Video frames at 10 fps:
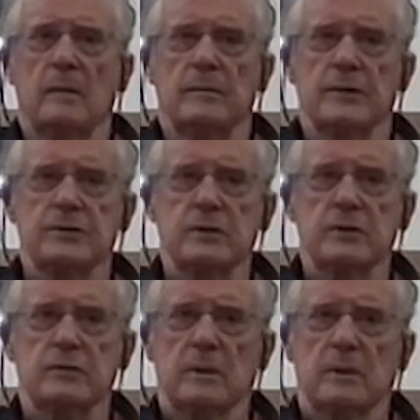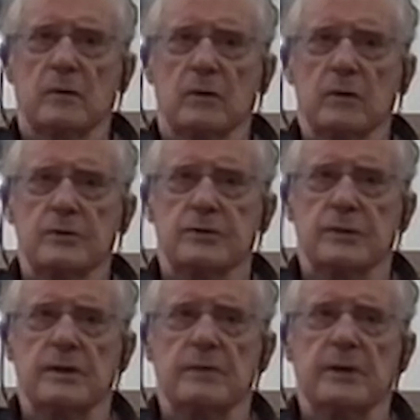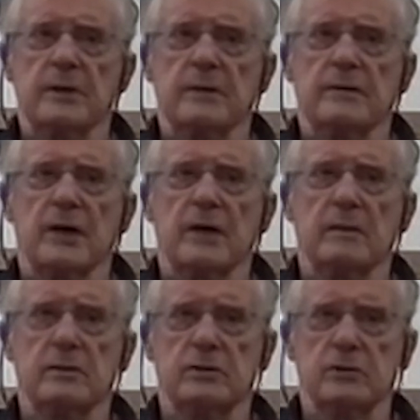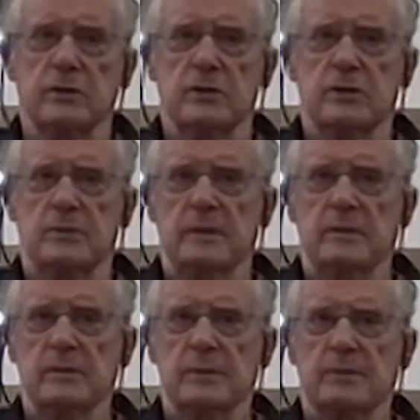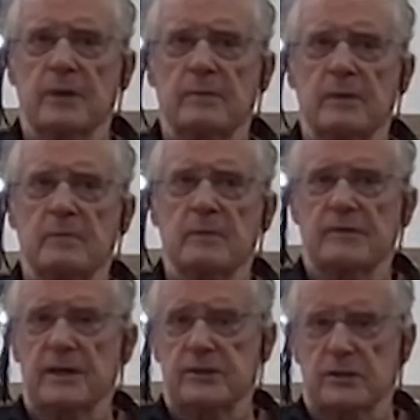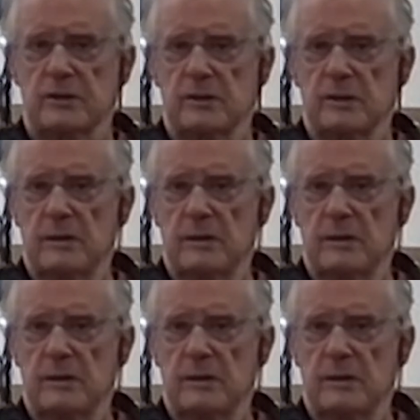This was, of course, during the period of time when Julius Schmidt was the primary professor.